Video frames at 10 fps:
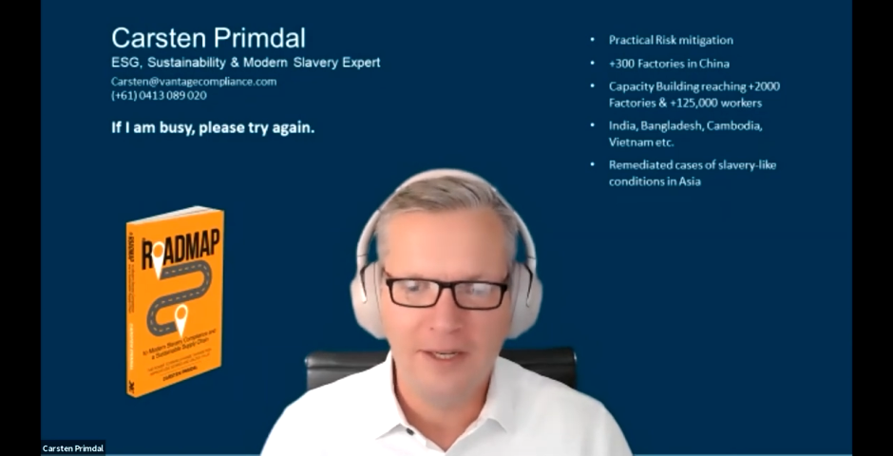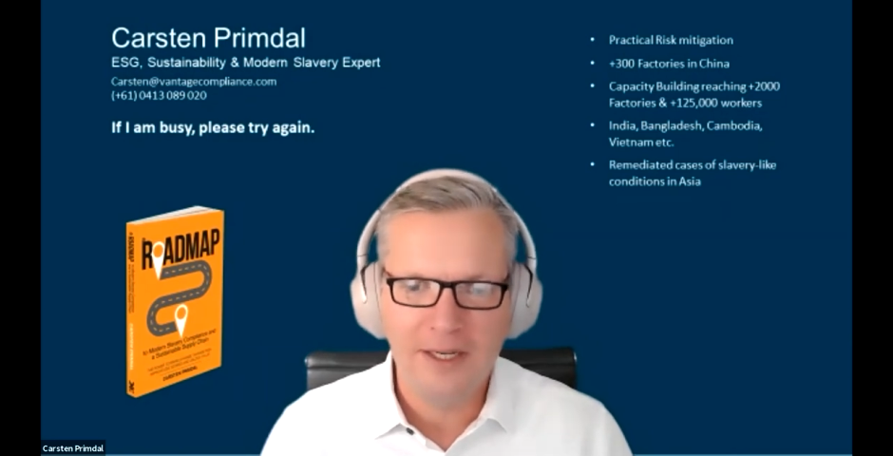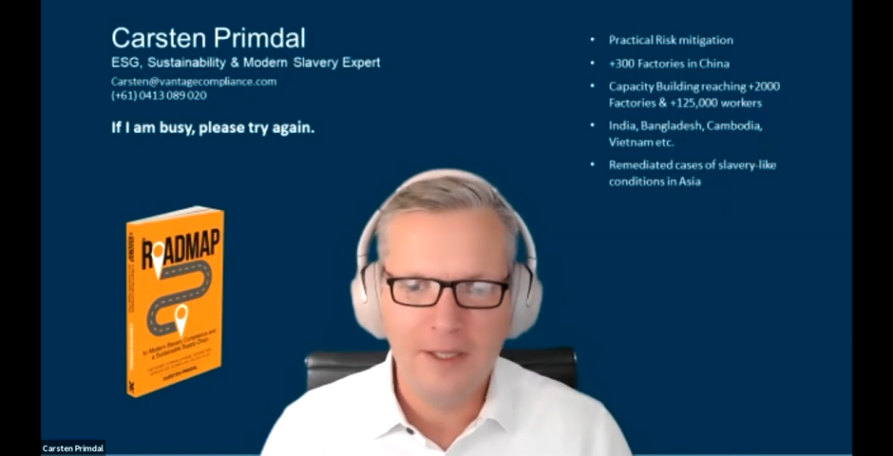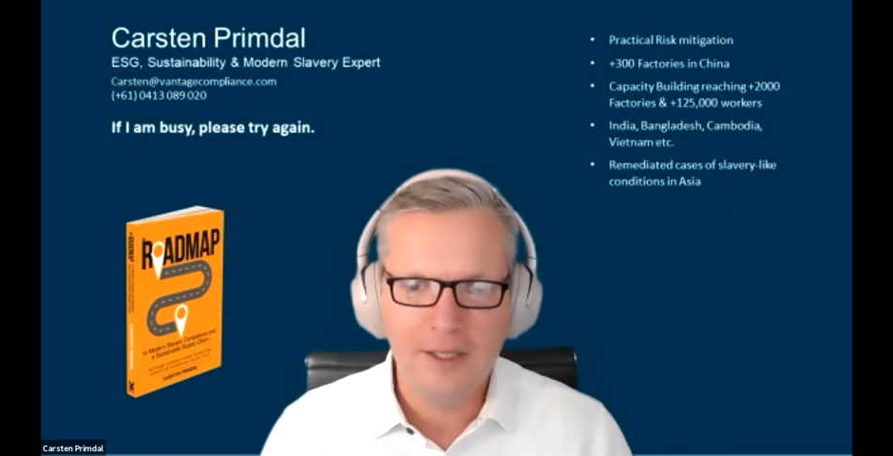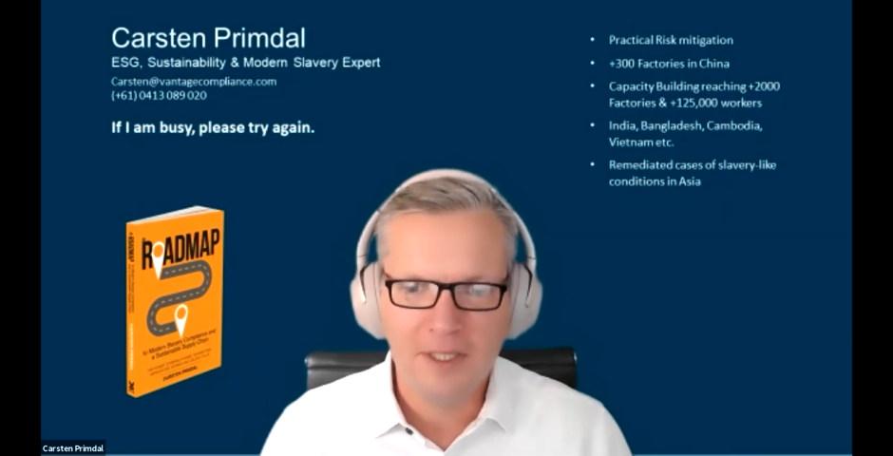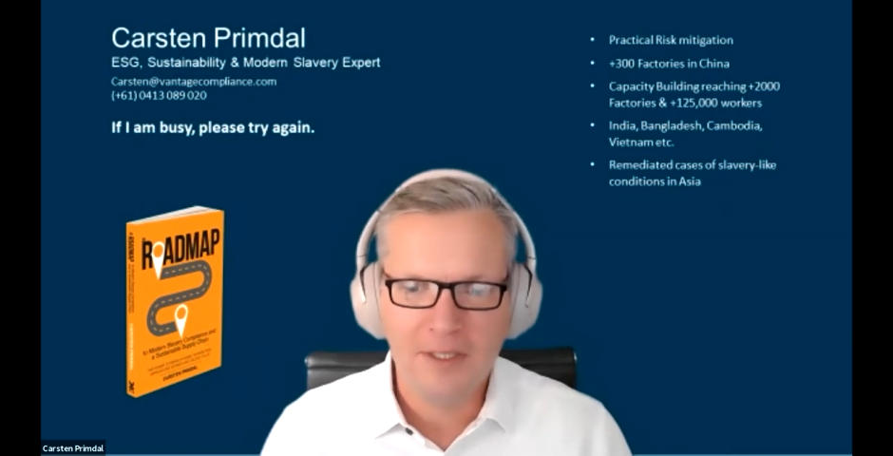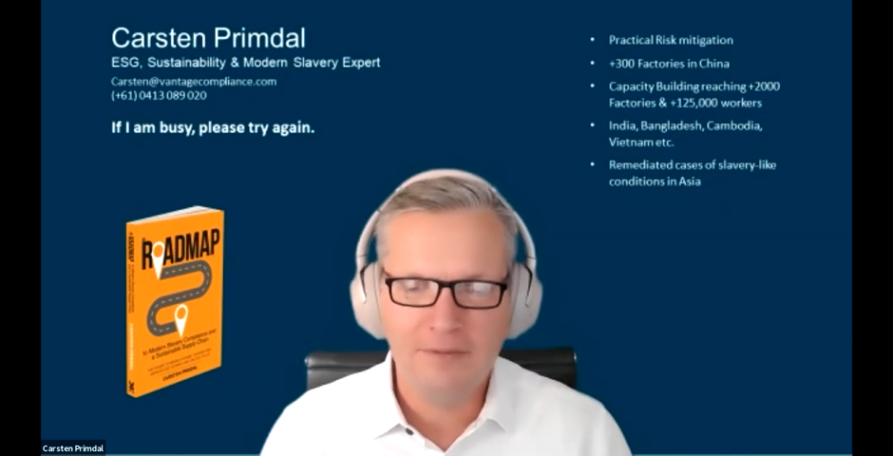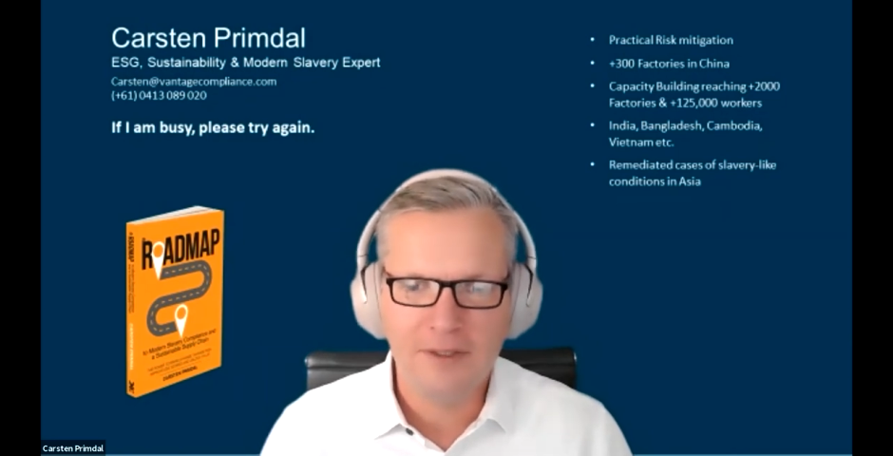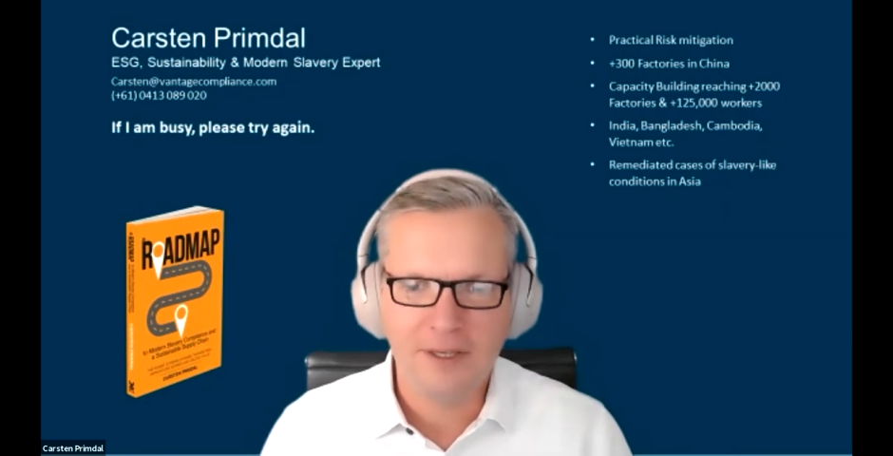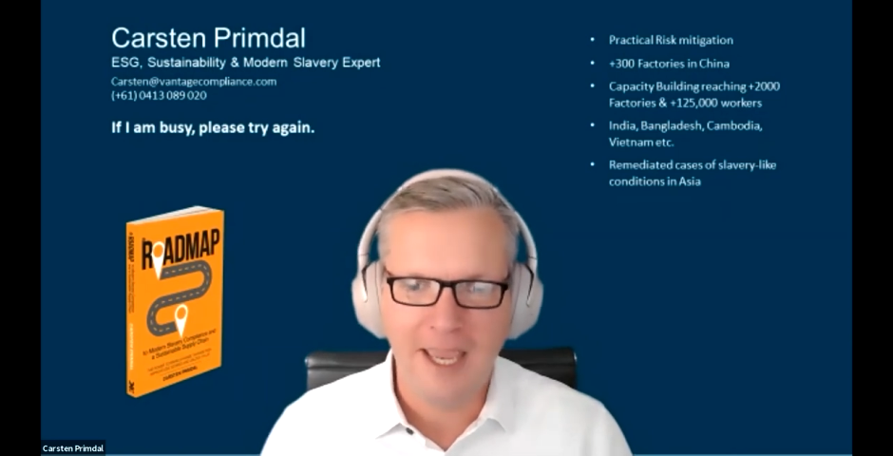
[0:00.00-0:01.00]
And then in the
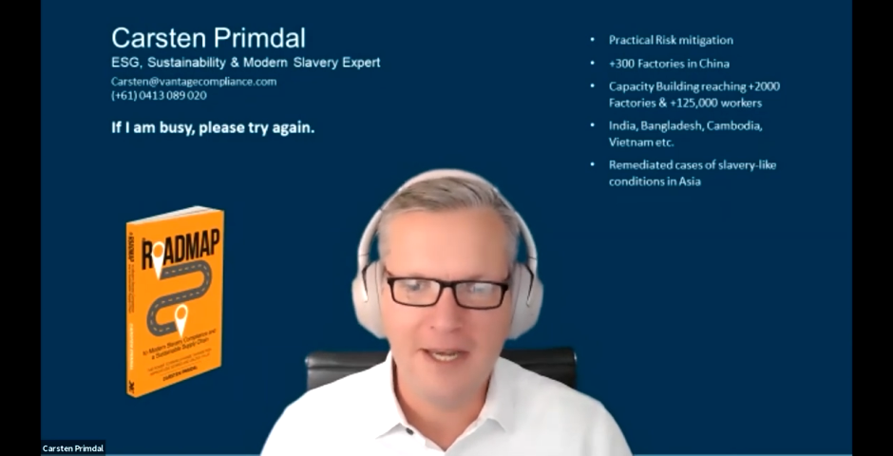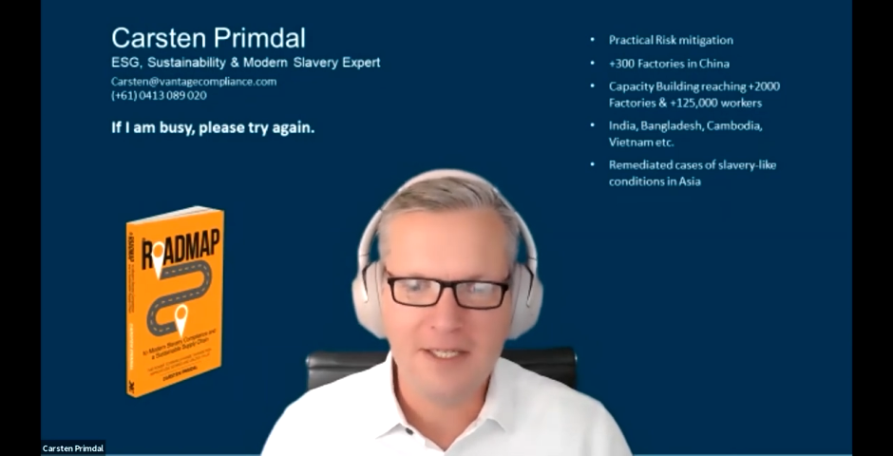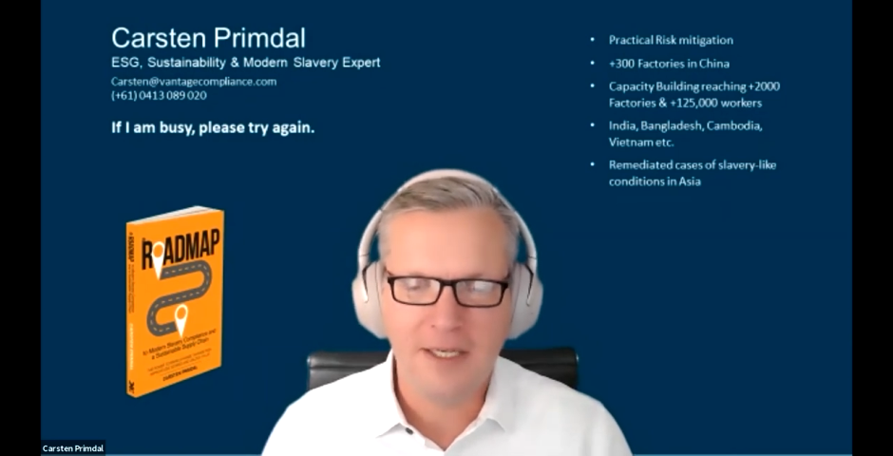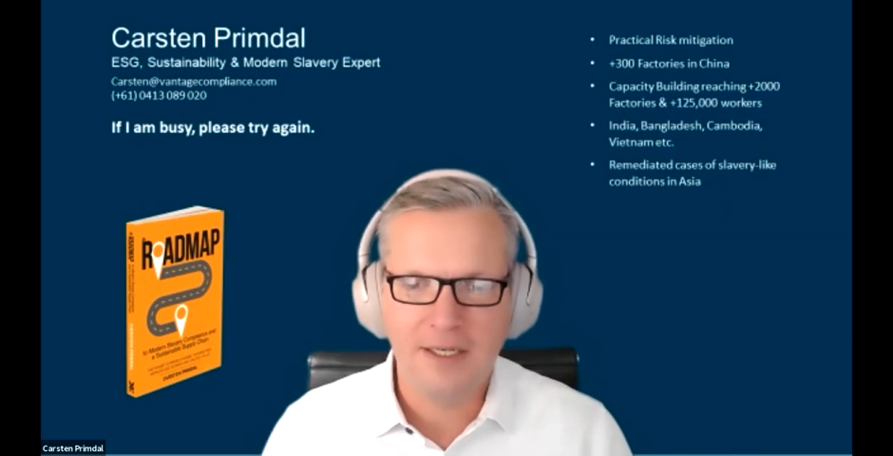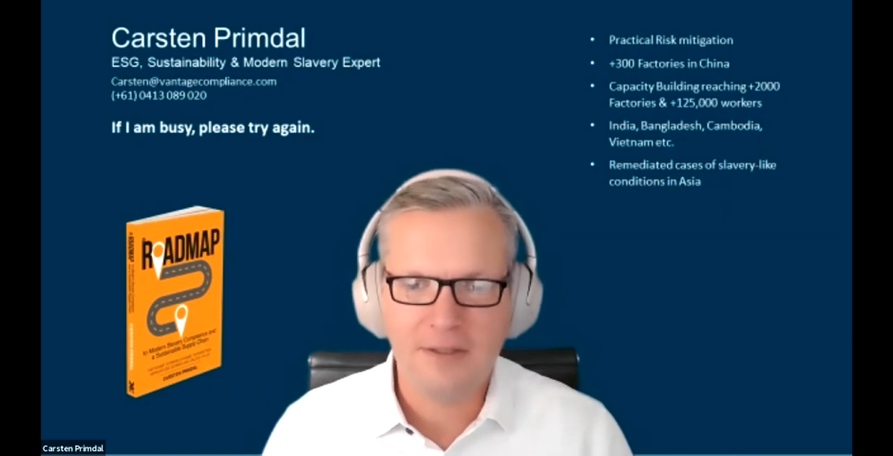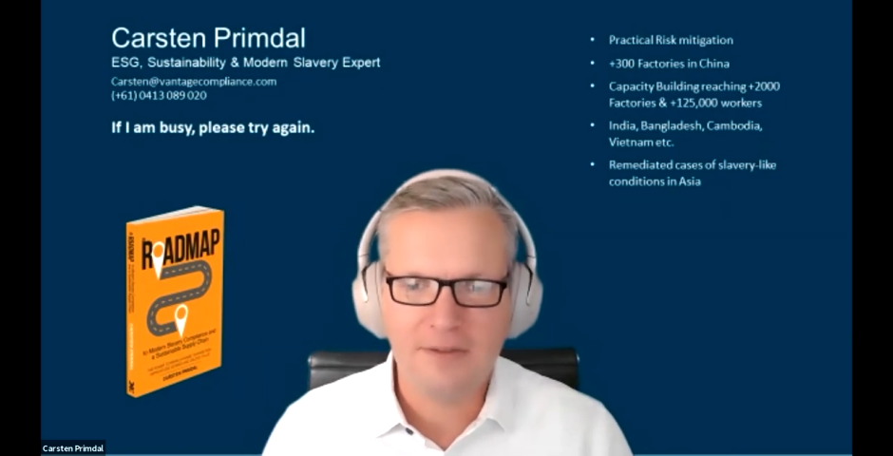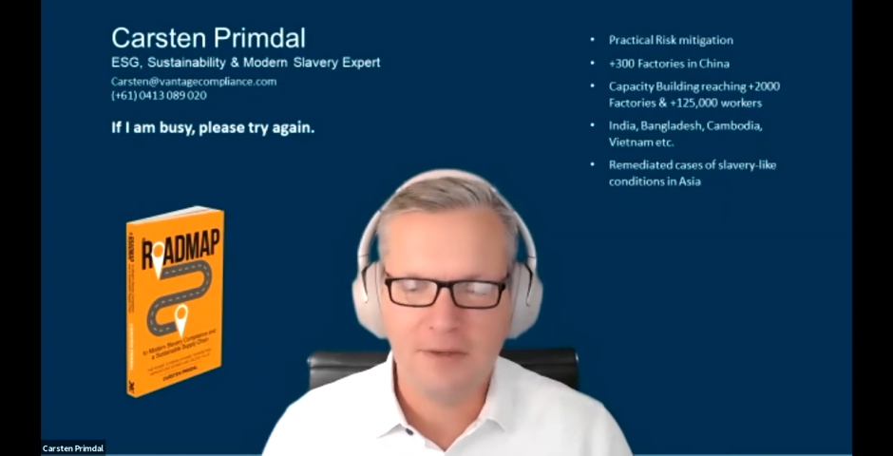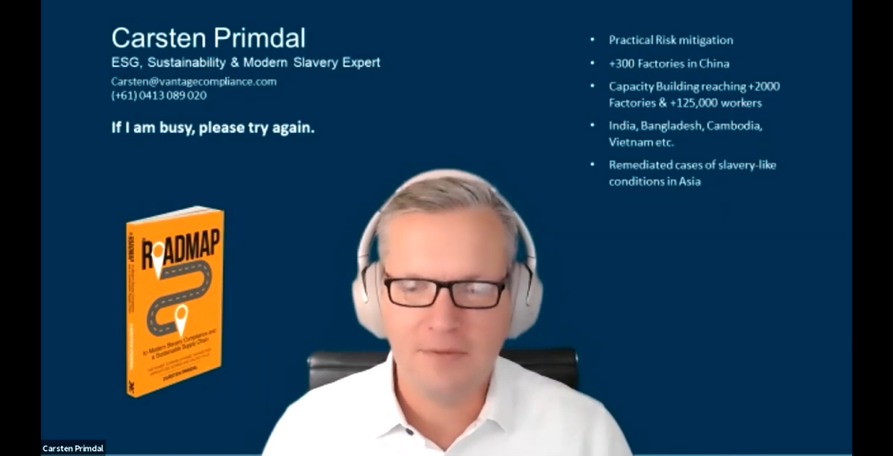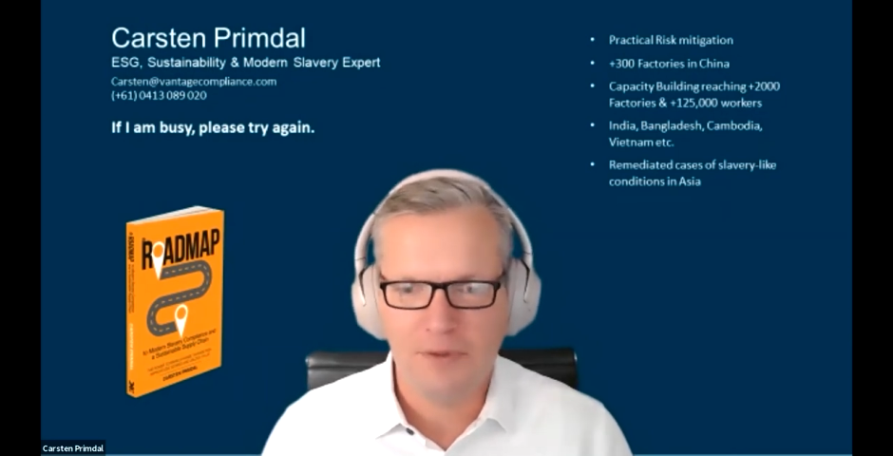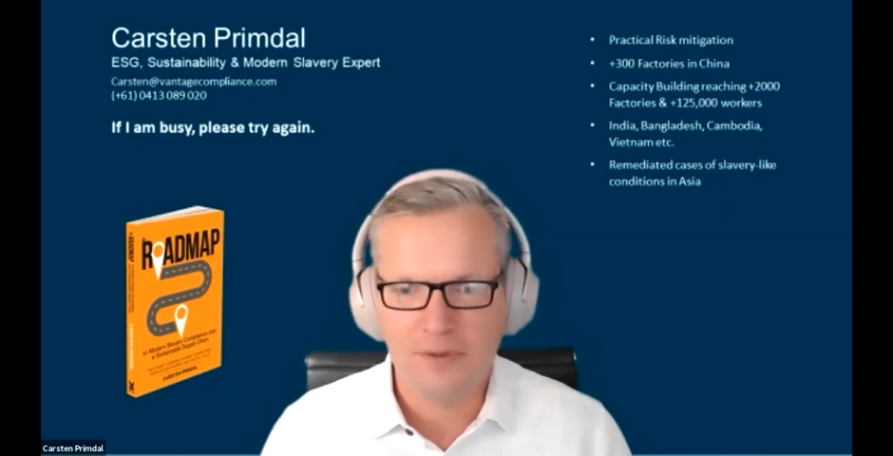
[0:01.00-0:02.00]
middle of the canteen, they
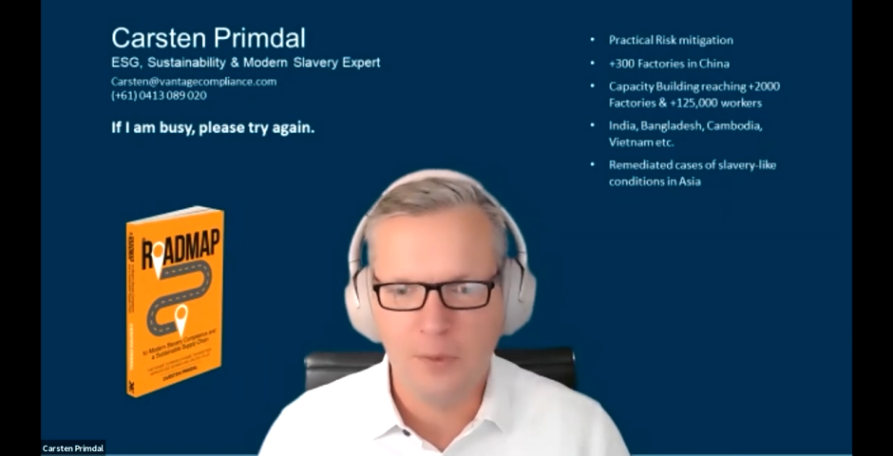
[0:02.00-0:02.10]
say,